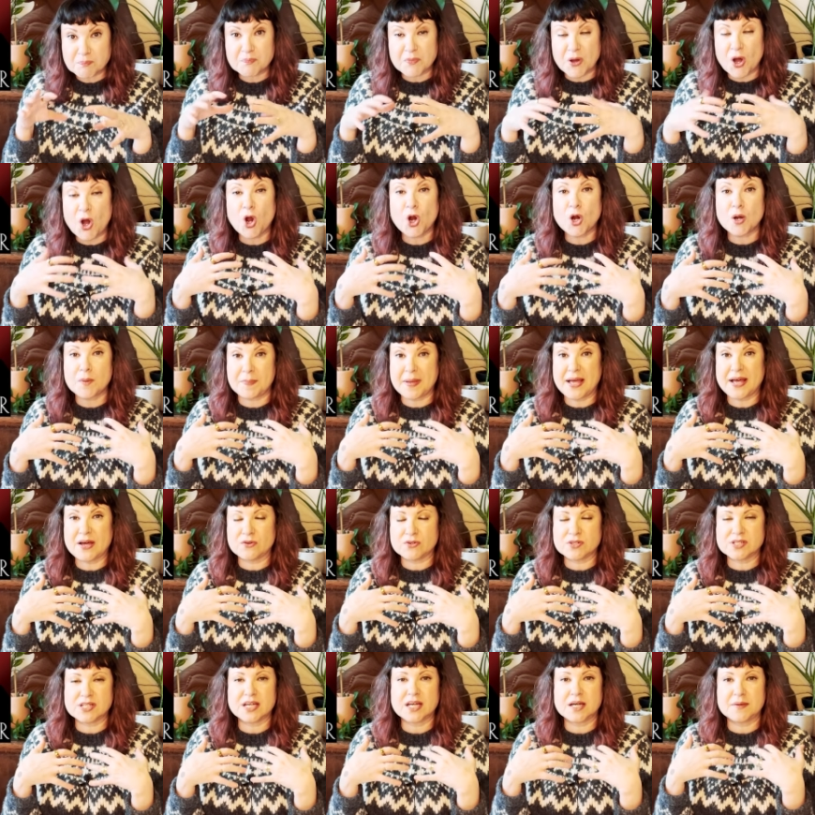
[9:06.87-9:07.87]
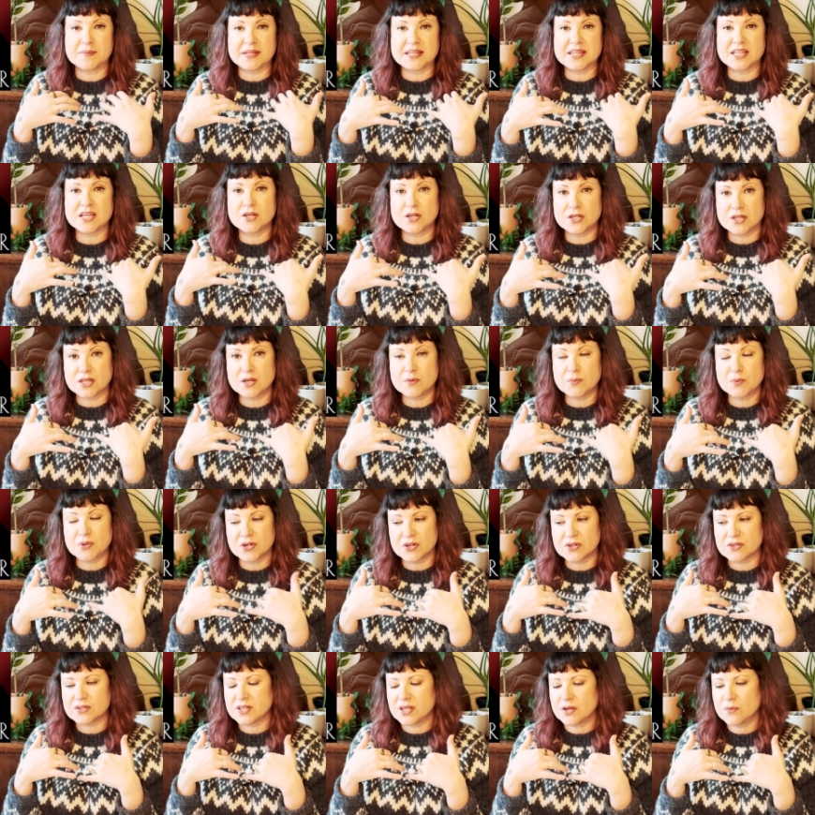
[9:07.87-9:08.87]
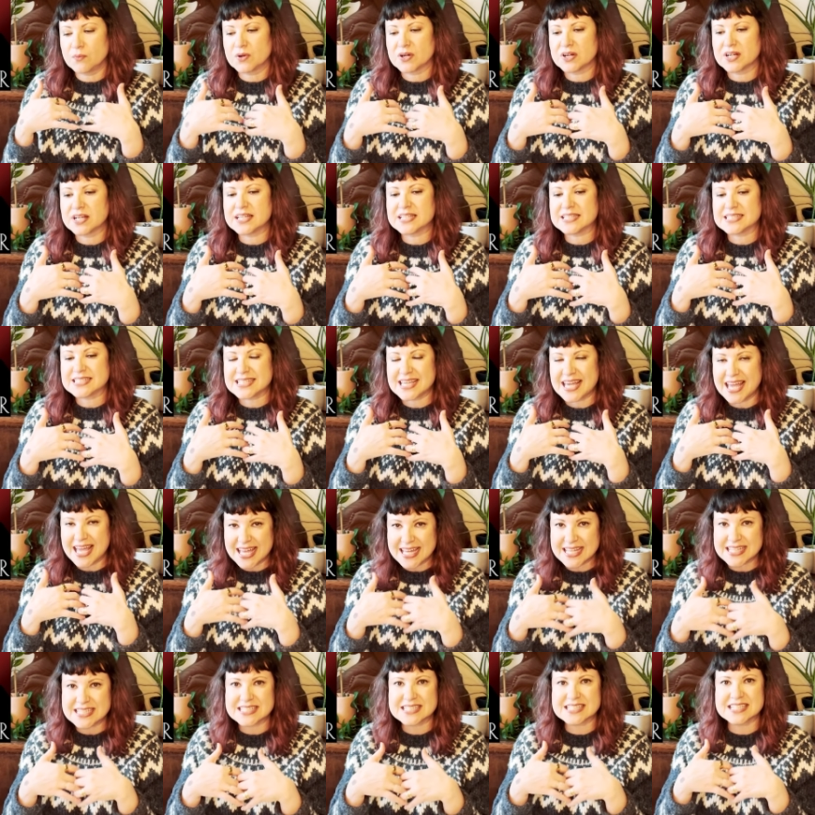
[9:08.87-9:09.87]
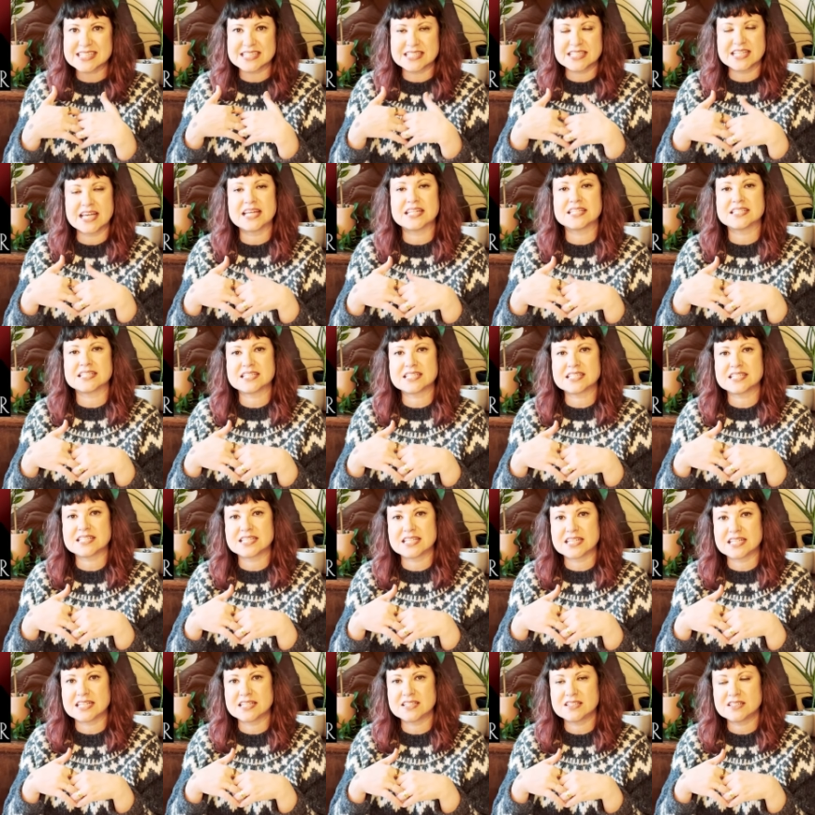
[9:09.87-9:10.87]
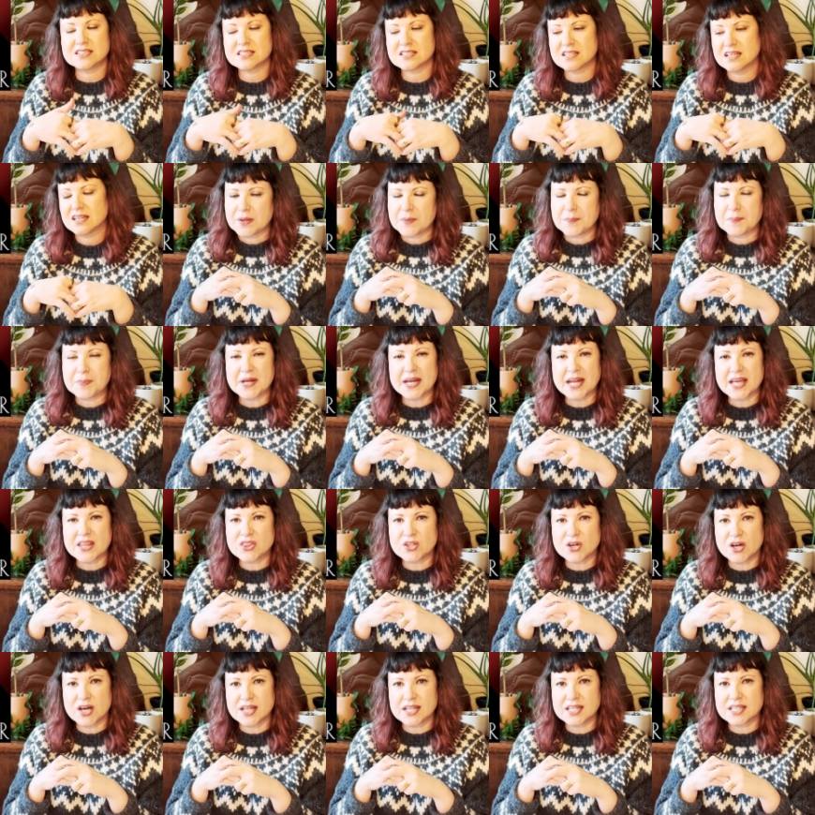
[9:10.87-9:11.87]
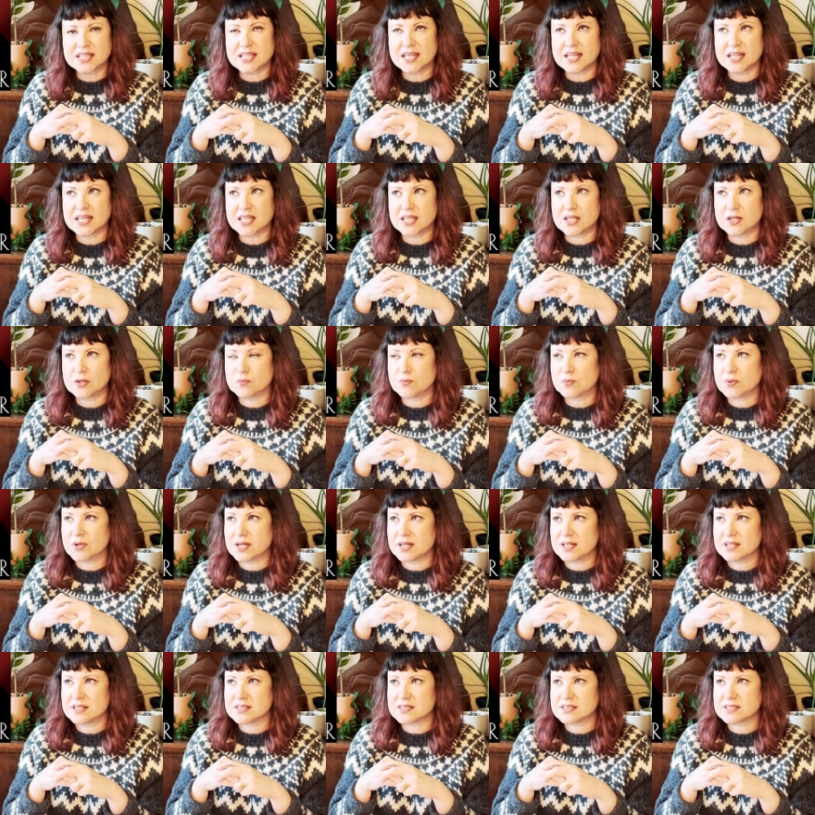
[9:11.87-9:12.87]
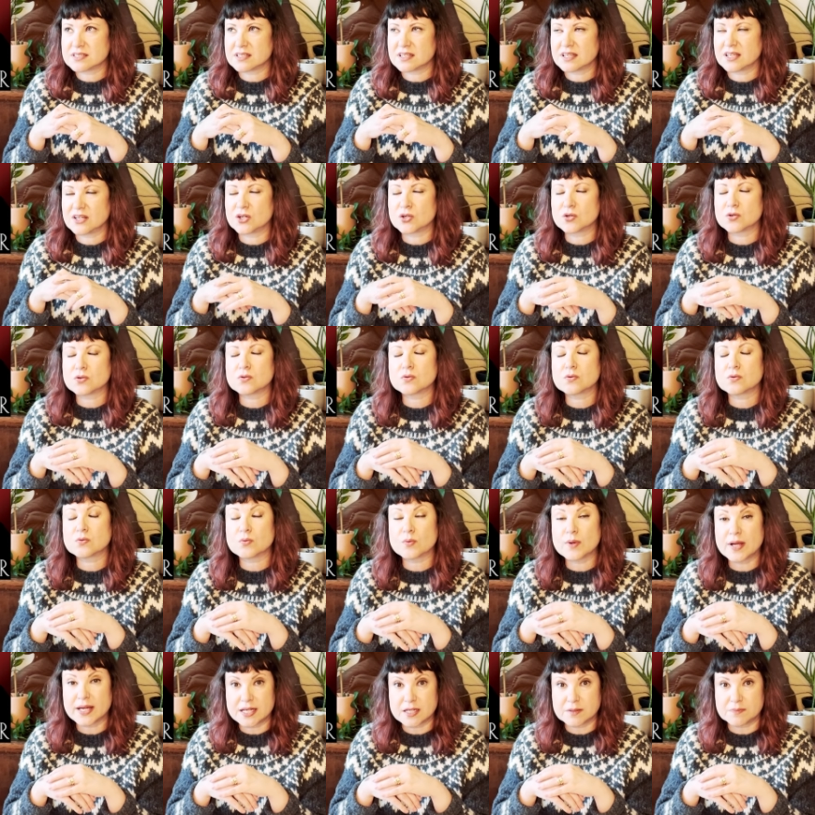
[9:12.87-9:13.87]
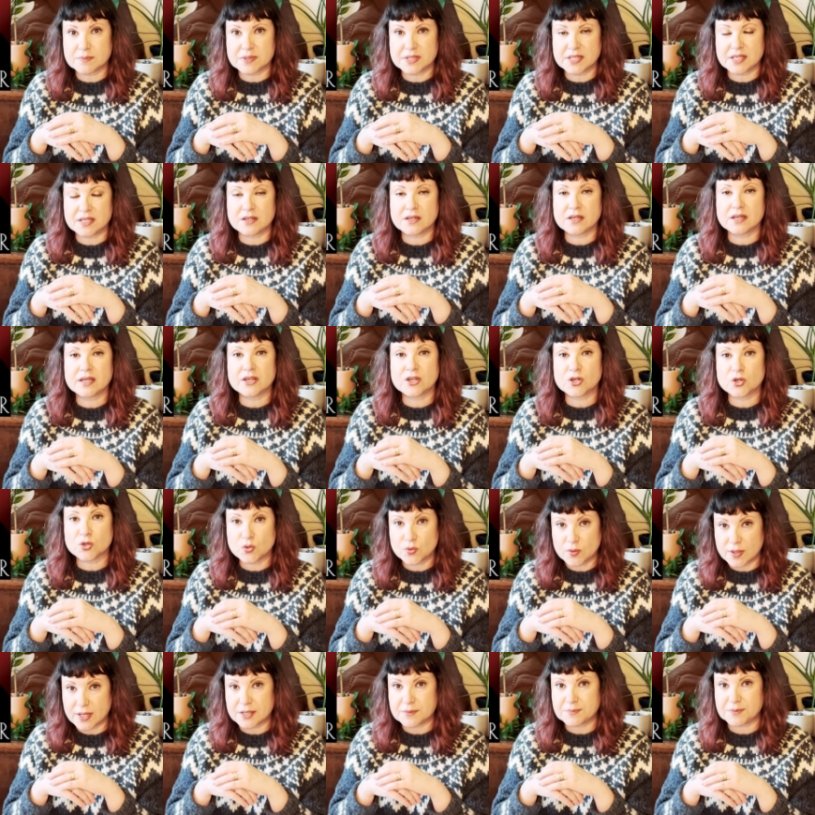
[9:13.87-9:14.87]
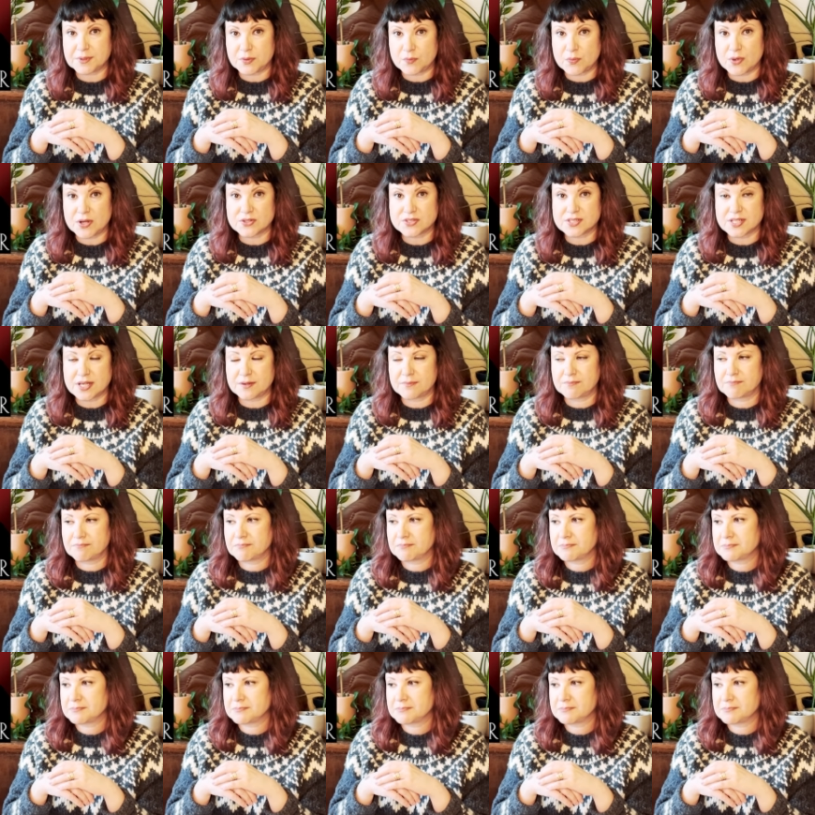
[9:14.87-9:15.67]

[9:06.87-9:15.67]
Heart pounding. I mean, there were there were intense, intense scenes, but I thought that it was incredibly, incredibly well done.